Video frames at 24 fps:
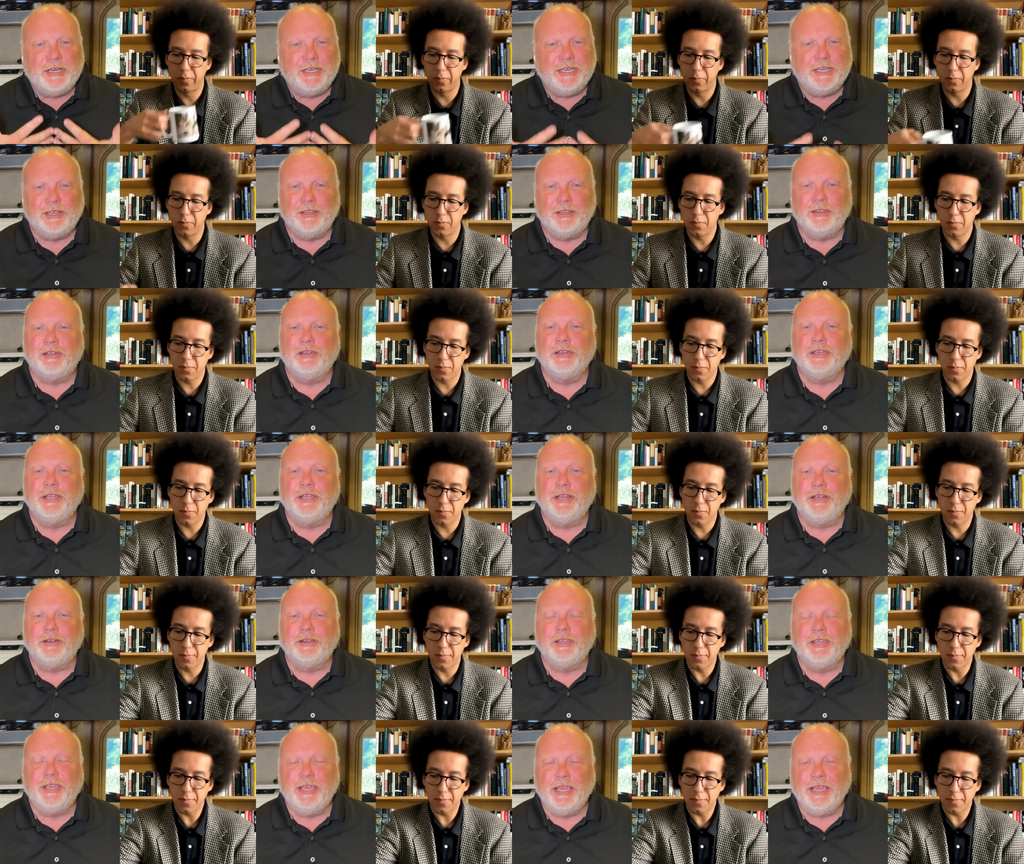Speaker 1: to get along here.
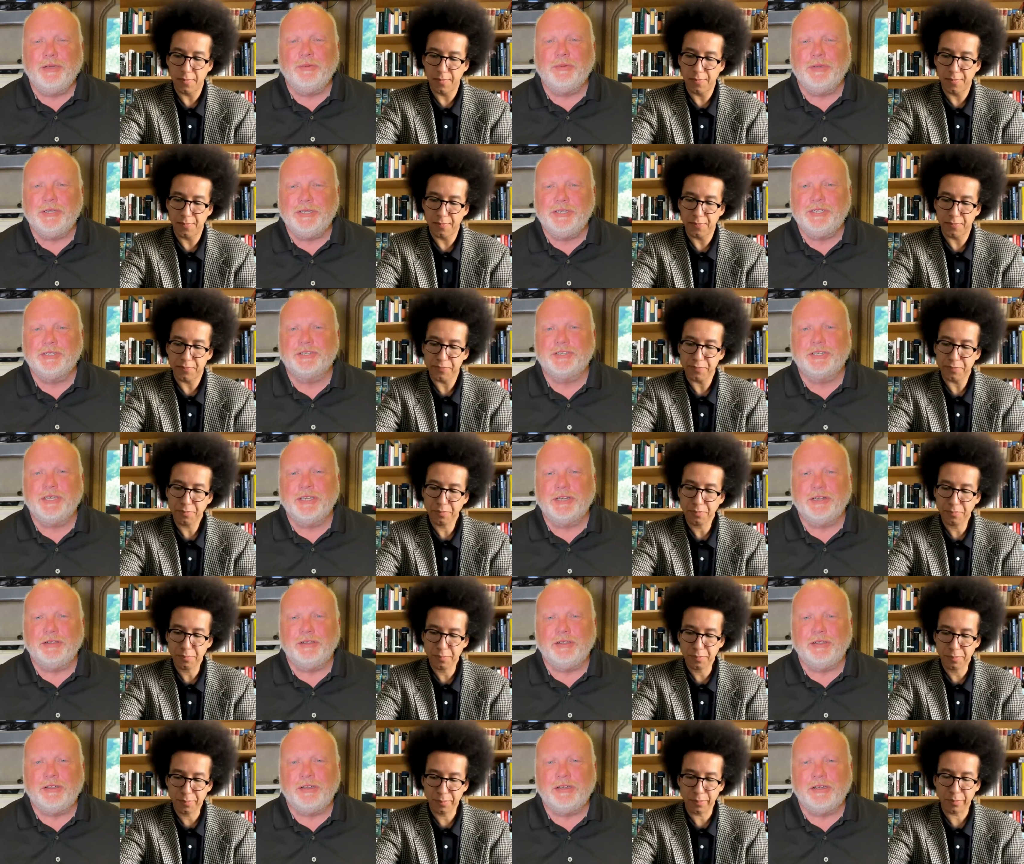Can't we just get
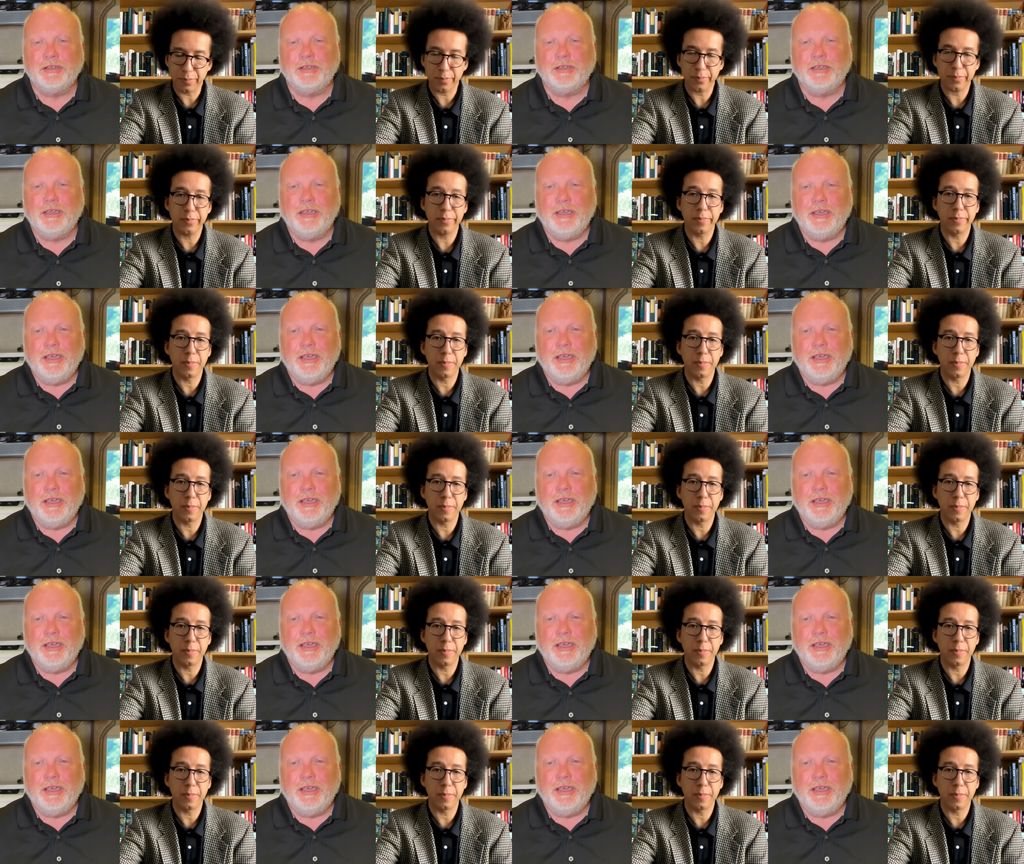along?